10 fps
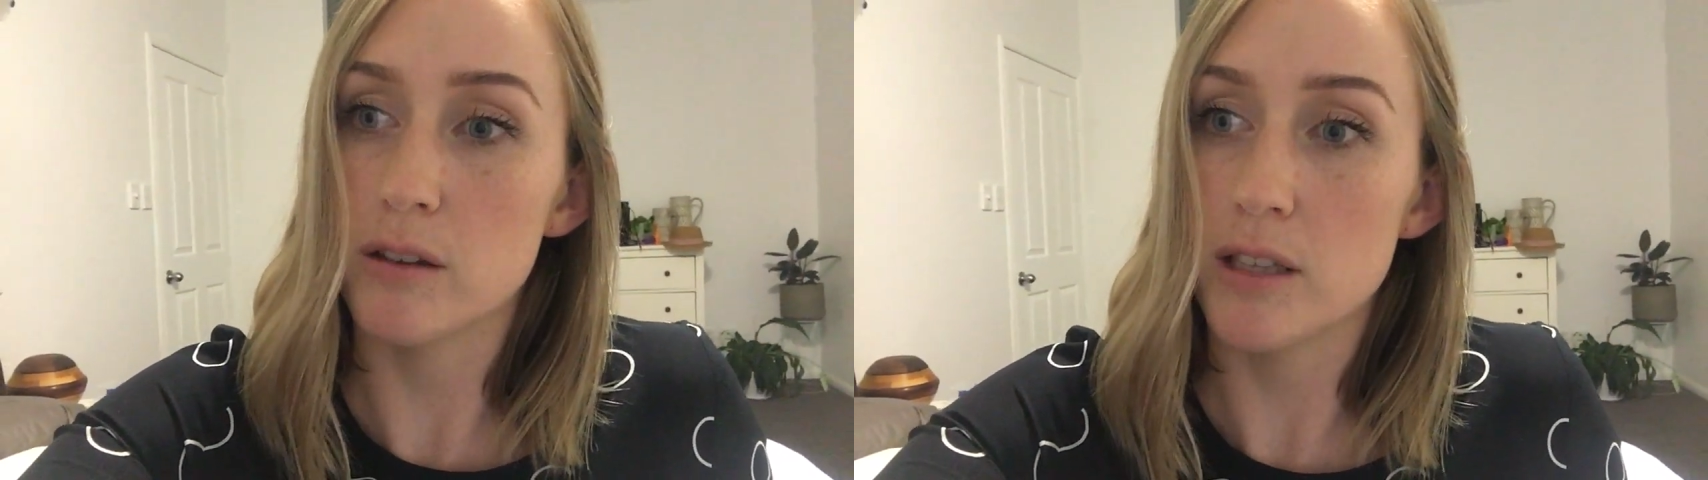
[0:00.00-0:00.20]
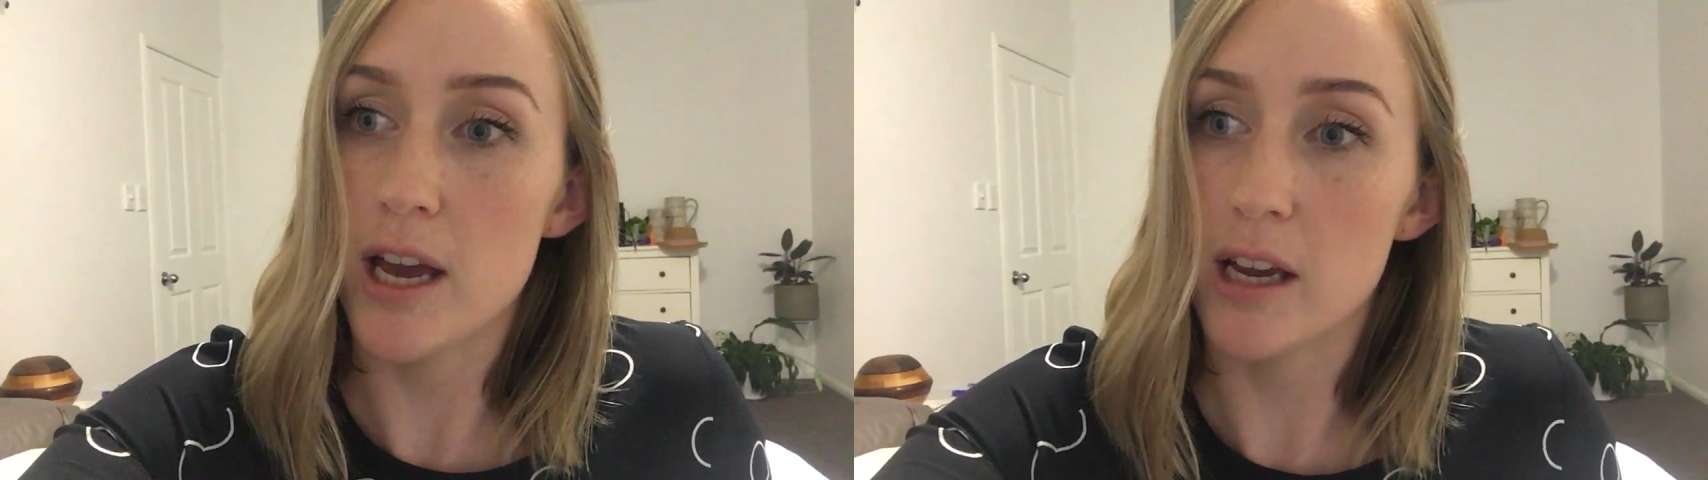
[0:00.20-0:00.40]
I
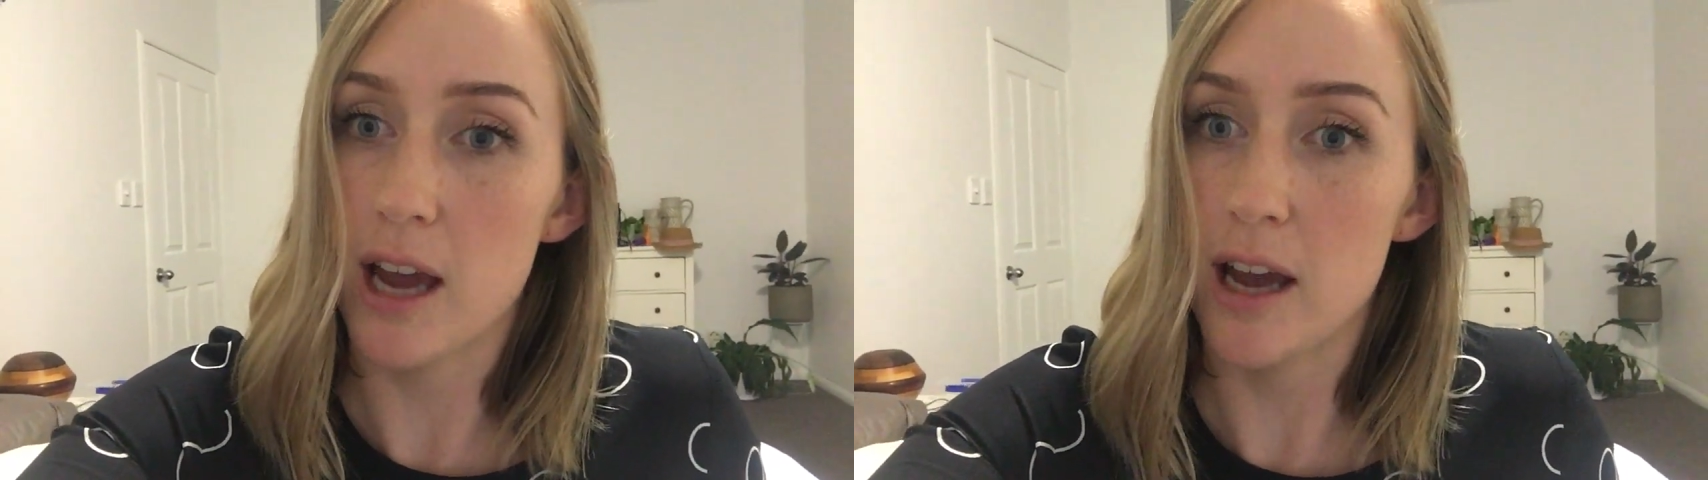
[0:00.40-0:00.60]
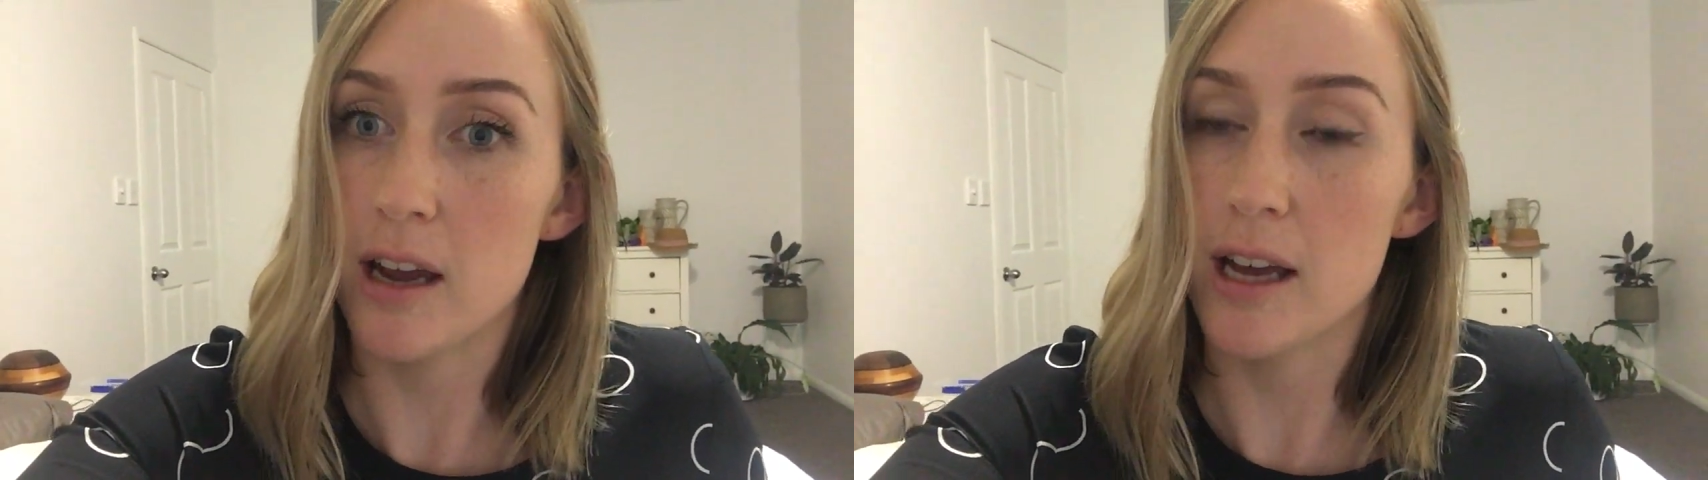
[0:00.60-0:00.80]
was like,
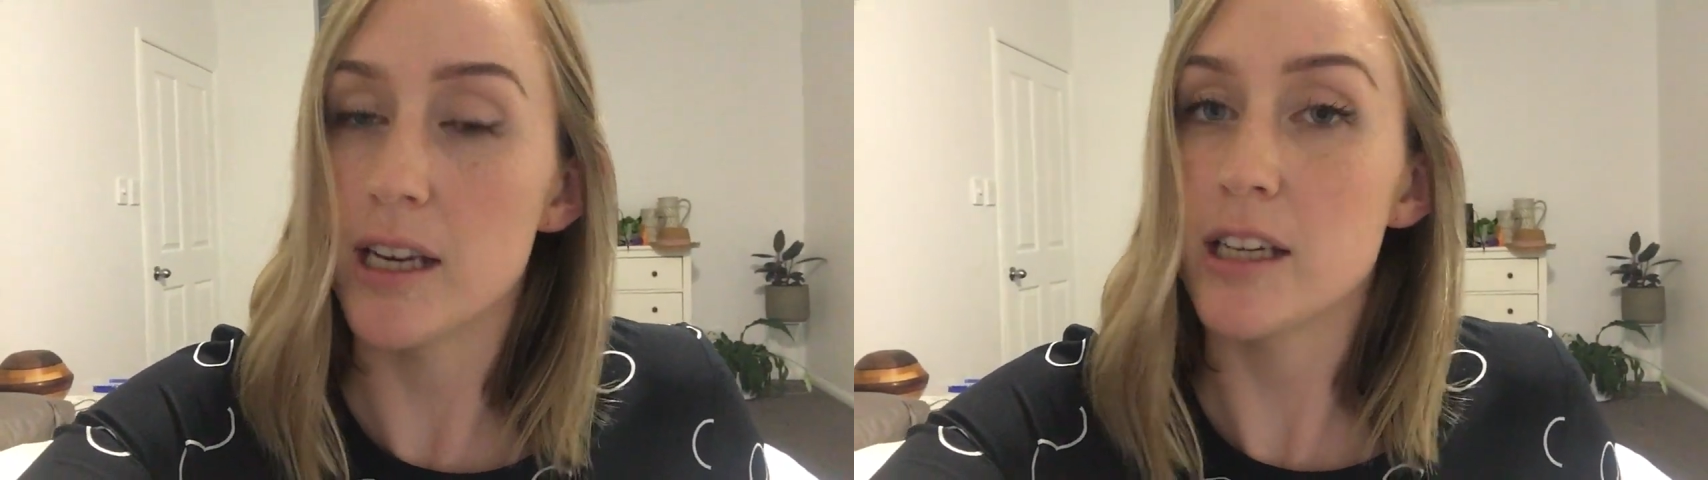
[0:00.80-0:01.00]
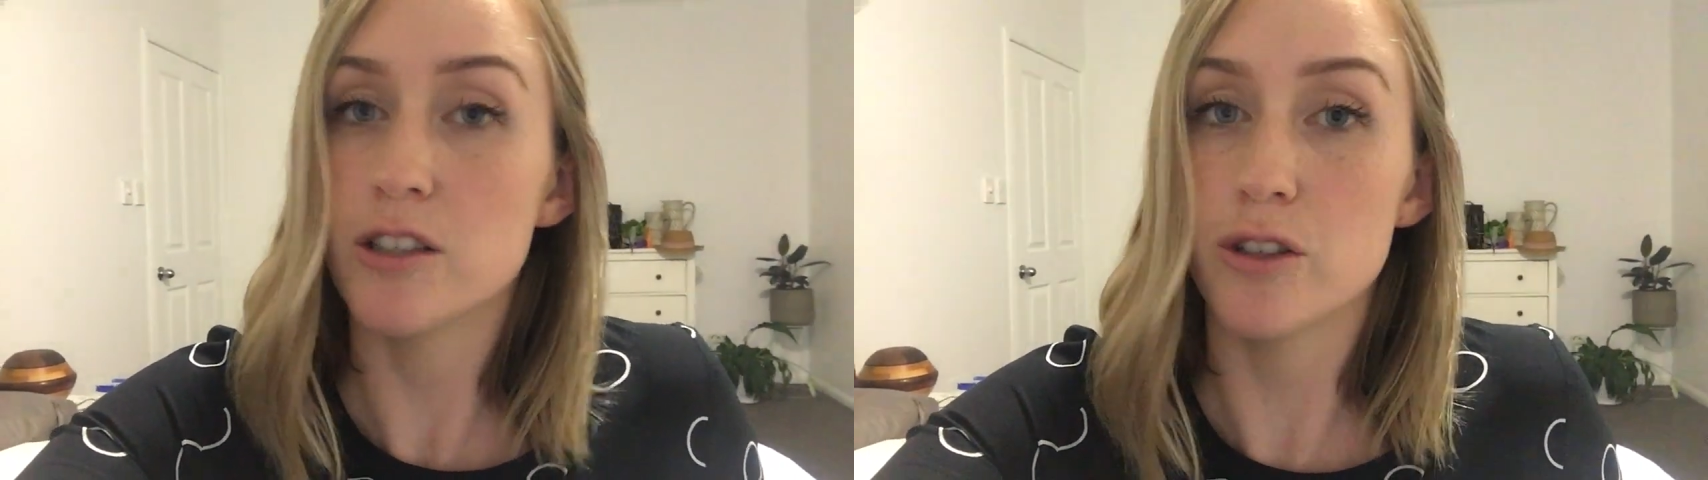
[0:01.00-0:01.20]
okay, I
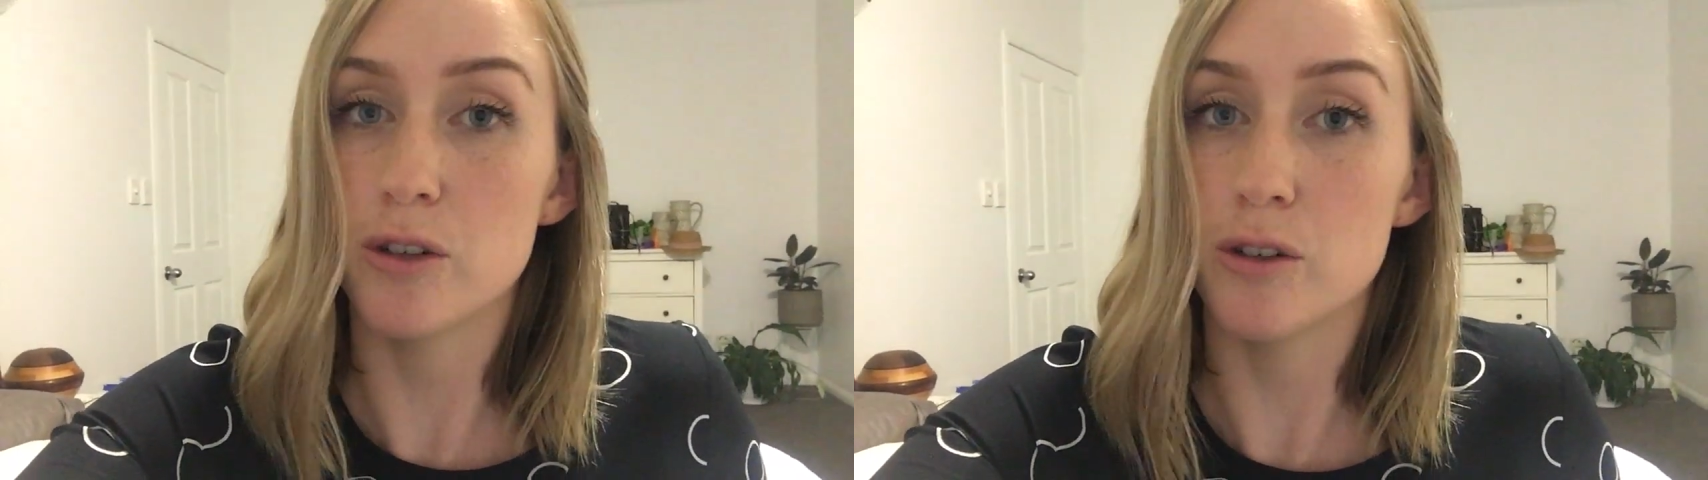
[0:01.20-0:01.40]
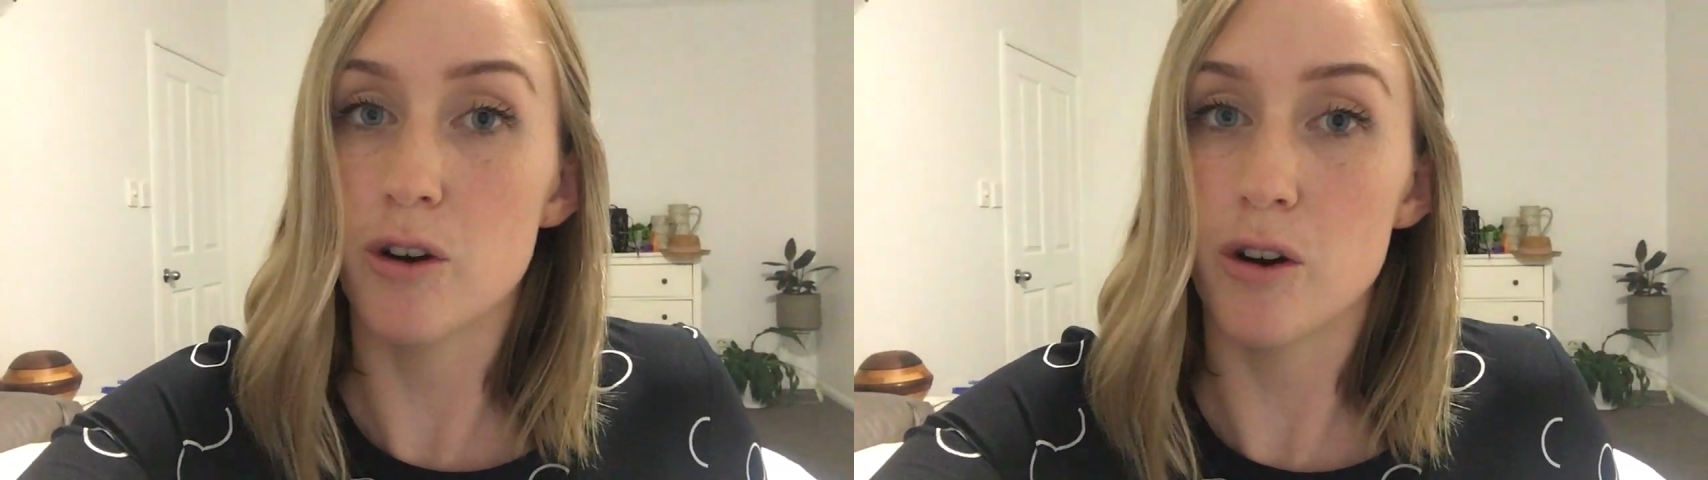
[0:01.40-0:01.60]
need
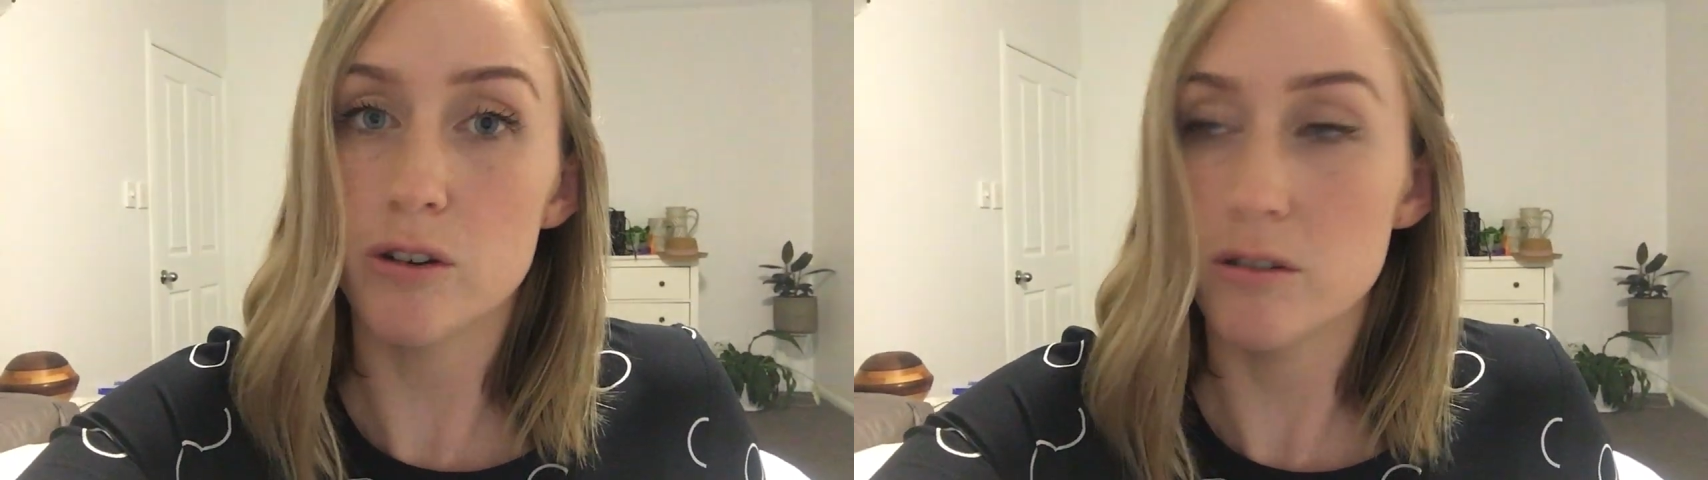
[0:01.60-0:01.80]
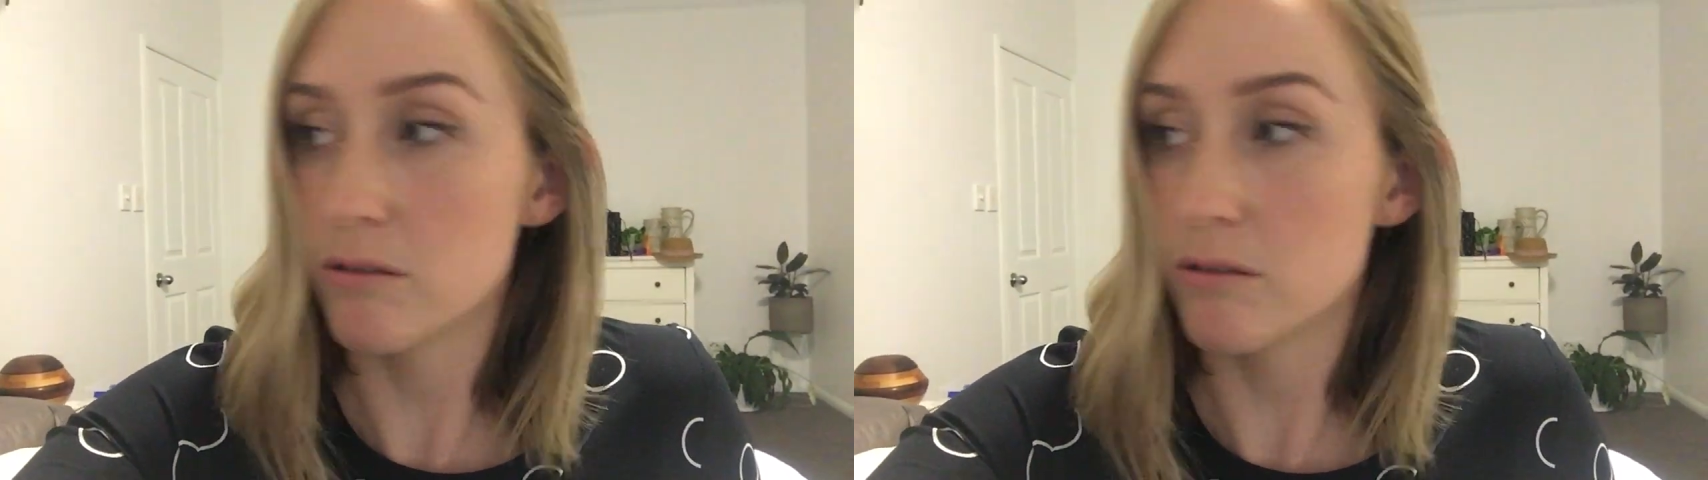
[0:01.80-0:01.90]
to not,